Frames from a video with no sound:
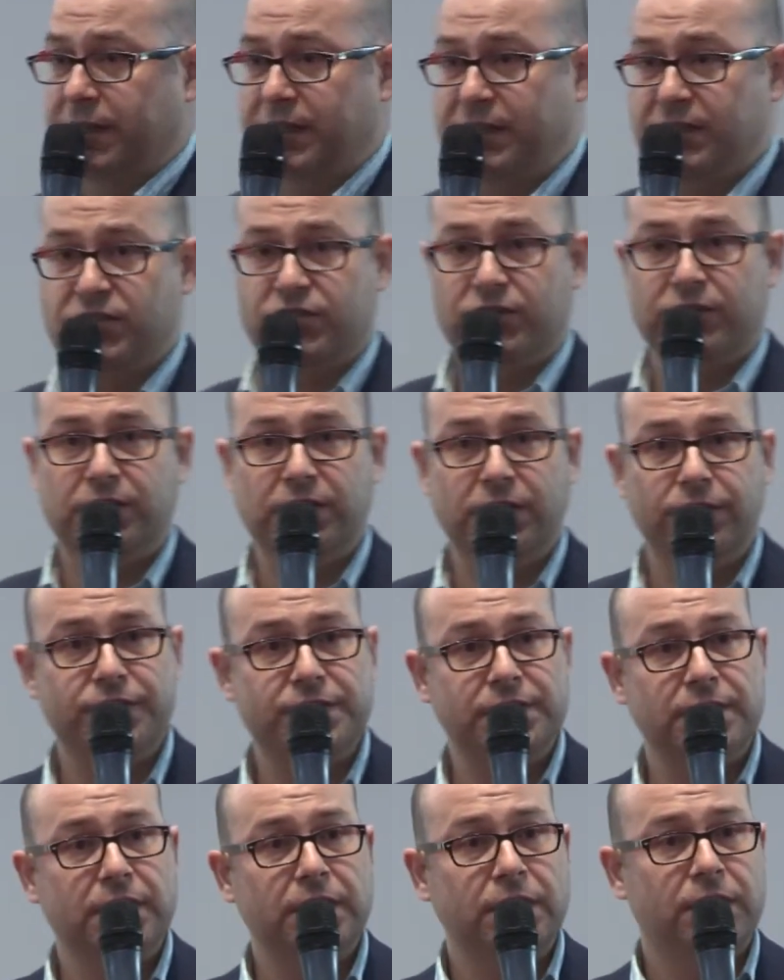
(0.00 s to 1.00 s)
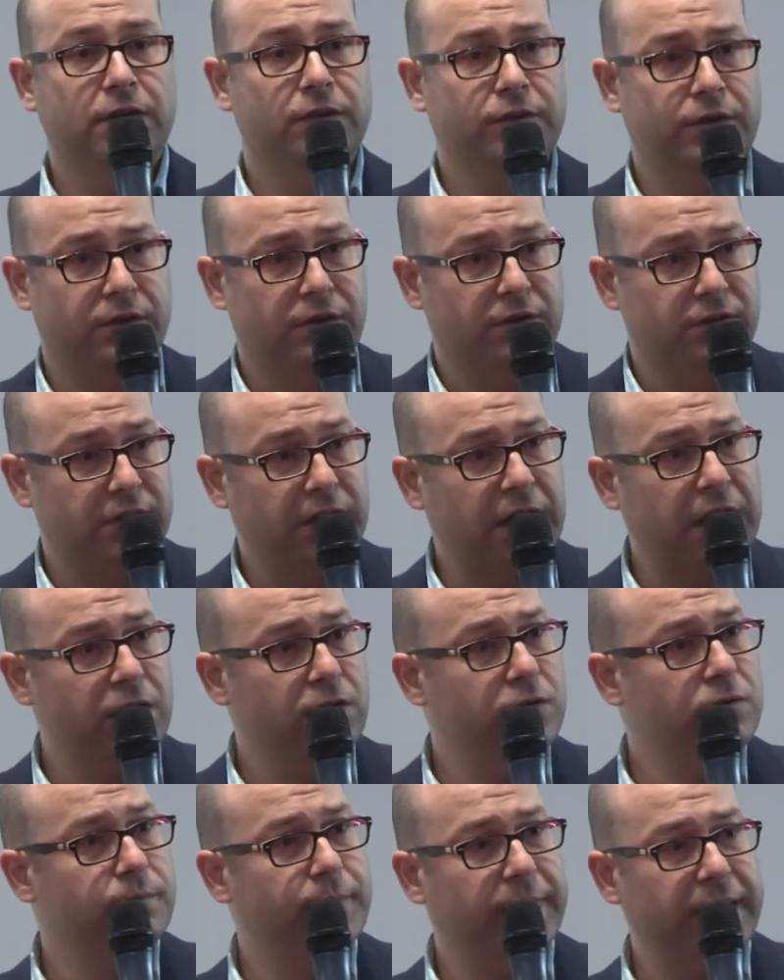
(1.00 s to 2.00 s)
initiatives. There are
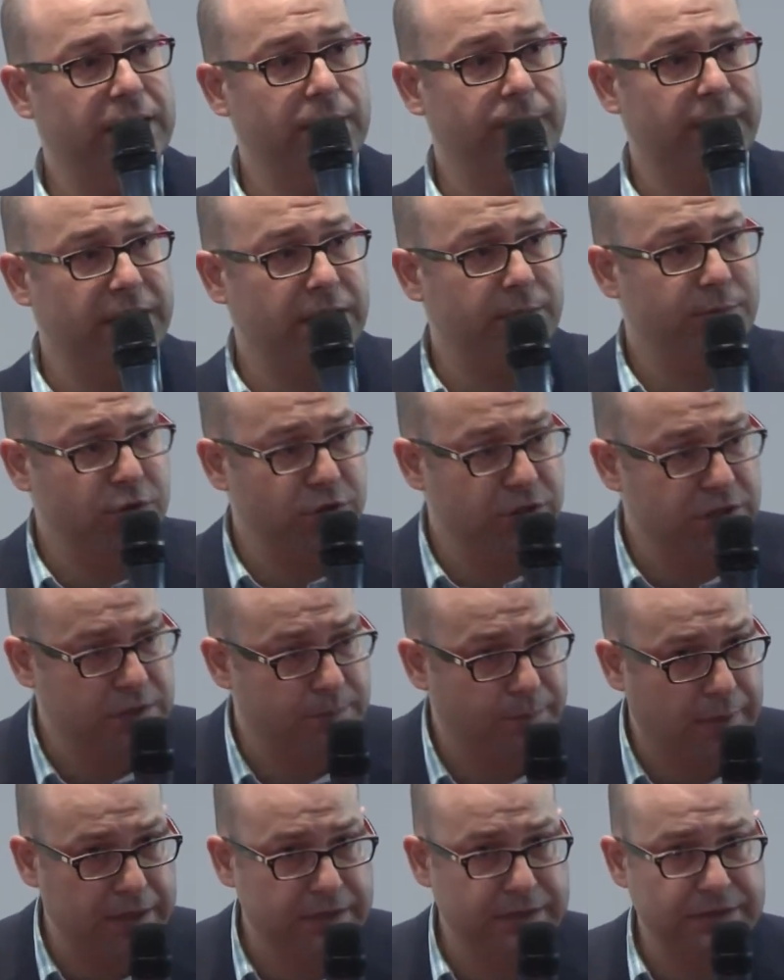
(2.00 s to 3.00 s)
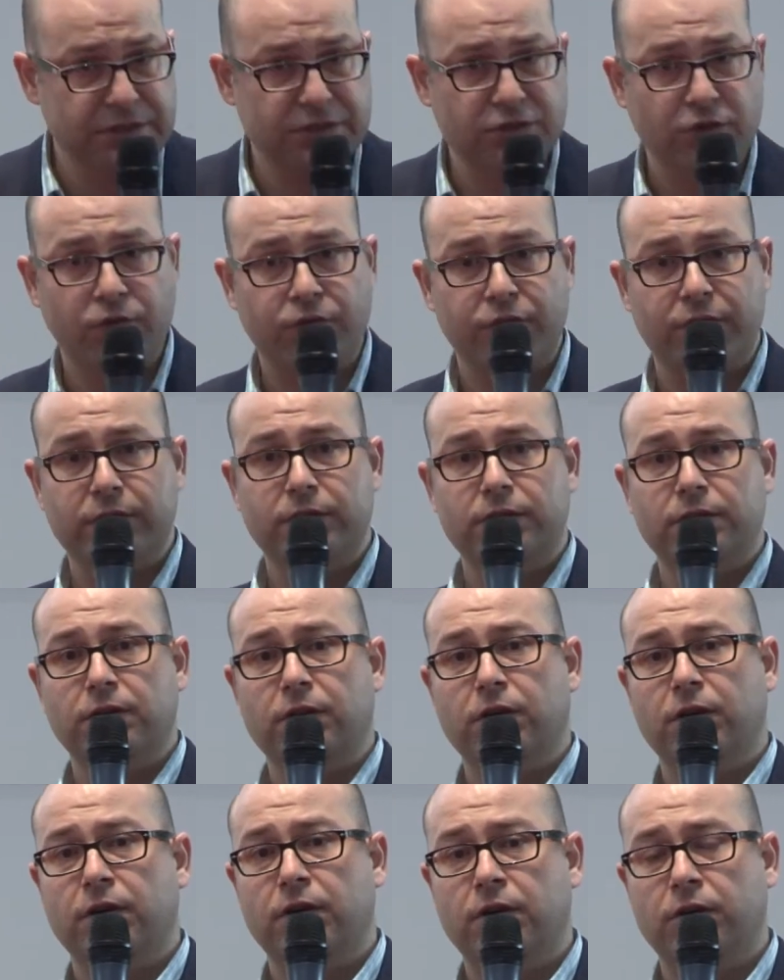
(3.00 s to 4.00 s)
now many municipalities offering
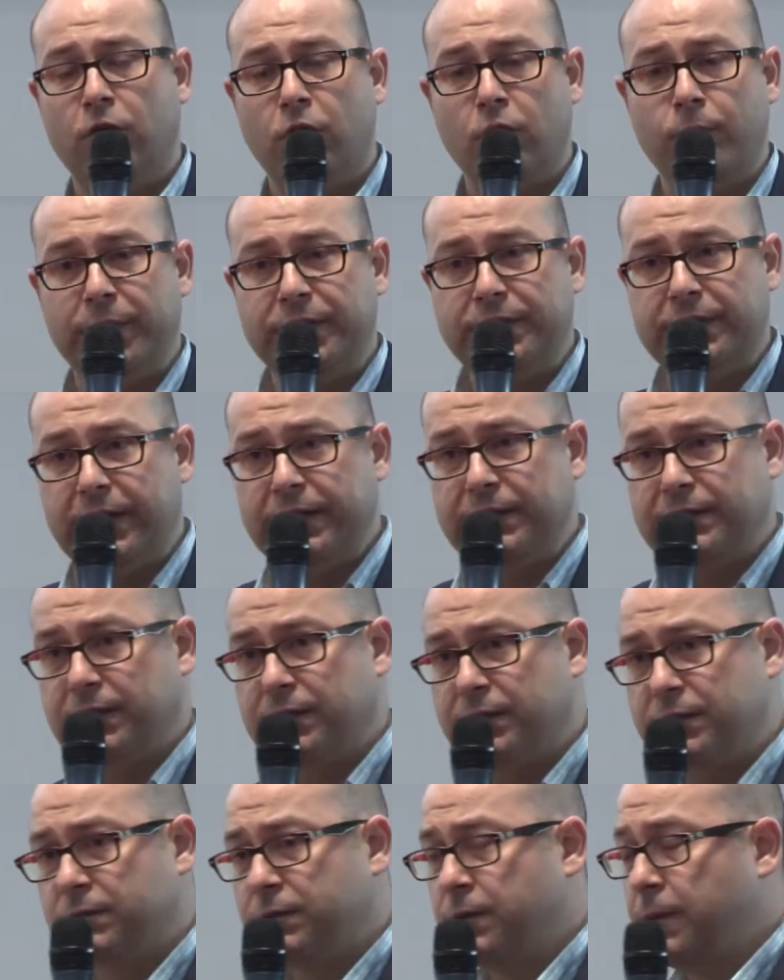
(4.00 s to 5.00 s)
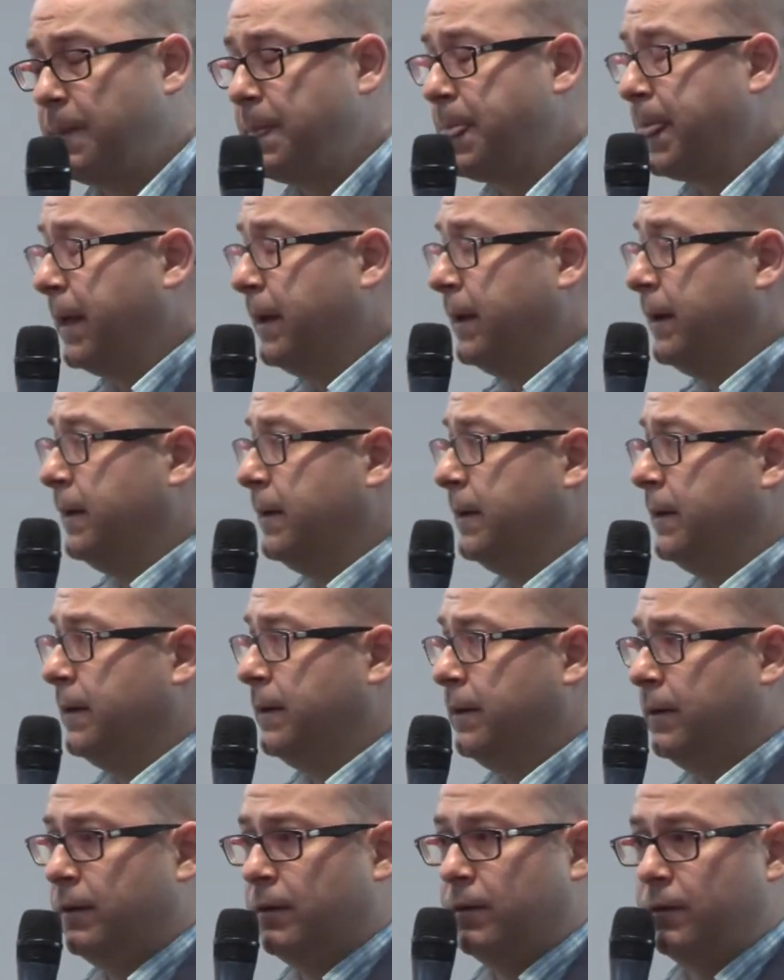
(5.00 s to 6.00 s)
open data.
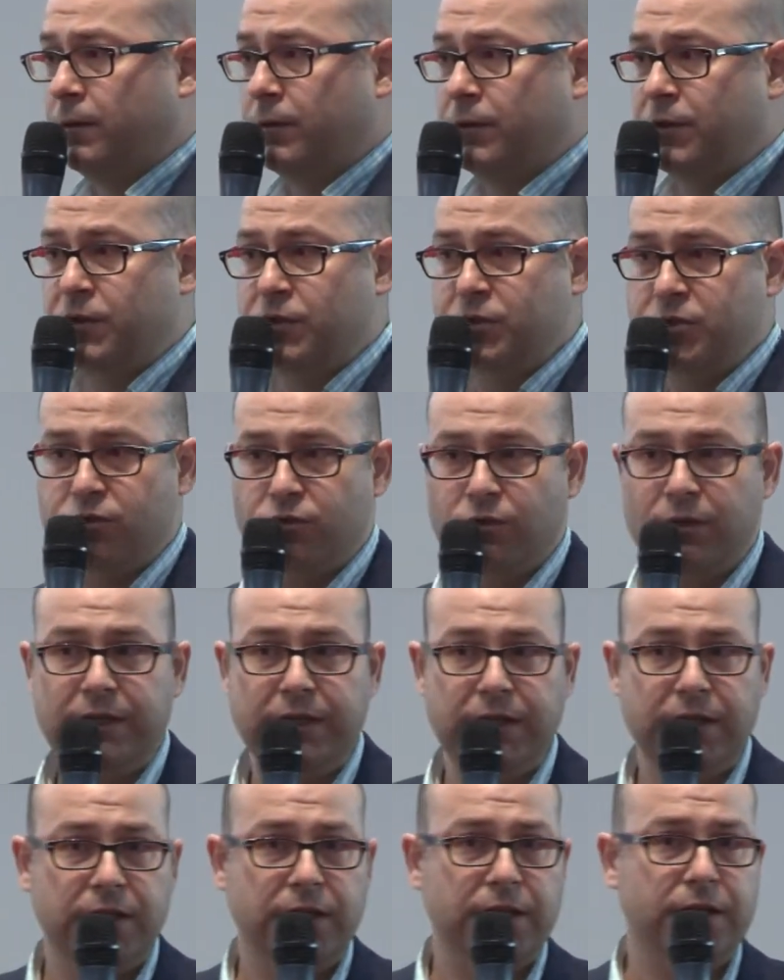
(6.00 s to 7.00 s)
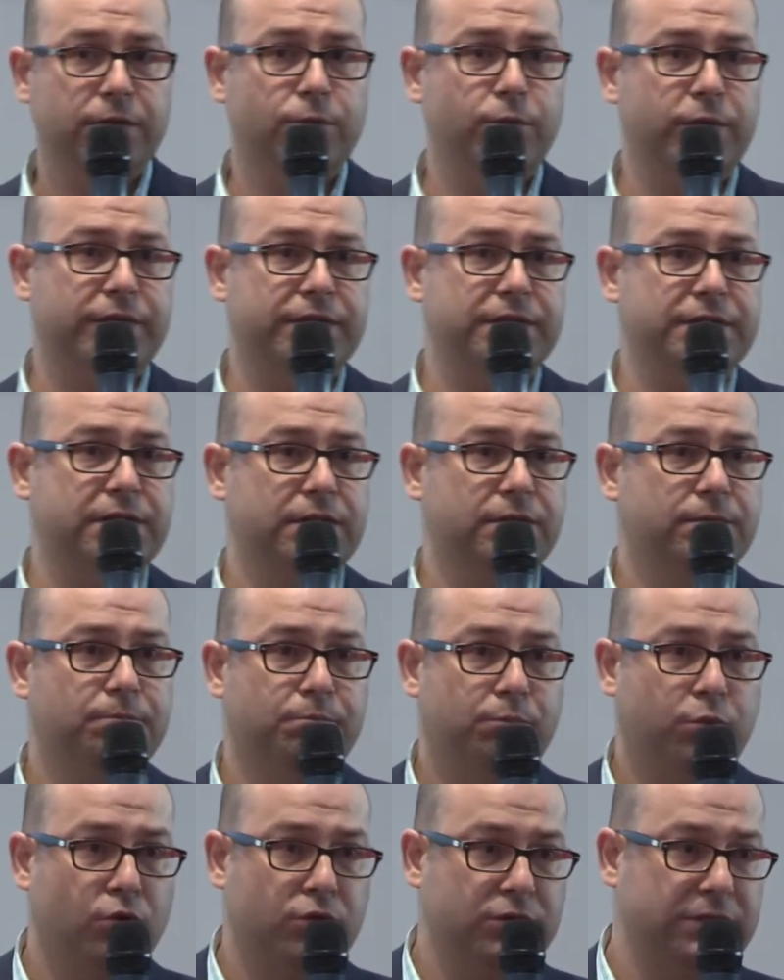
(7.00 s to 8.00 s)
Usually with a
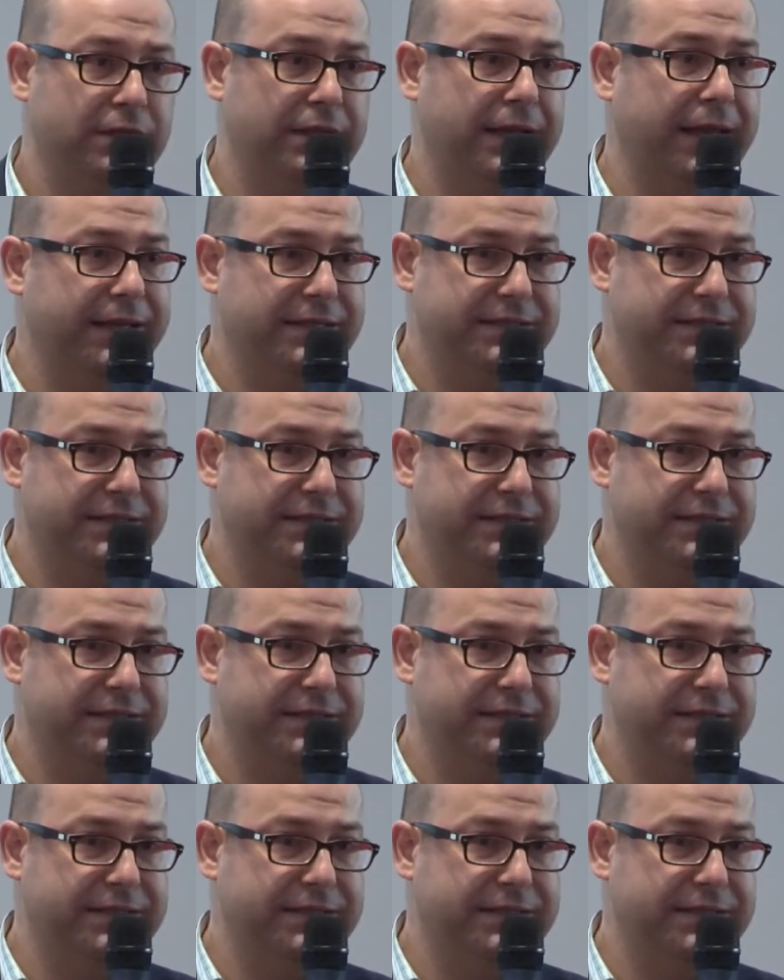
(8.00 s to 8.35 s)
portal like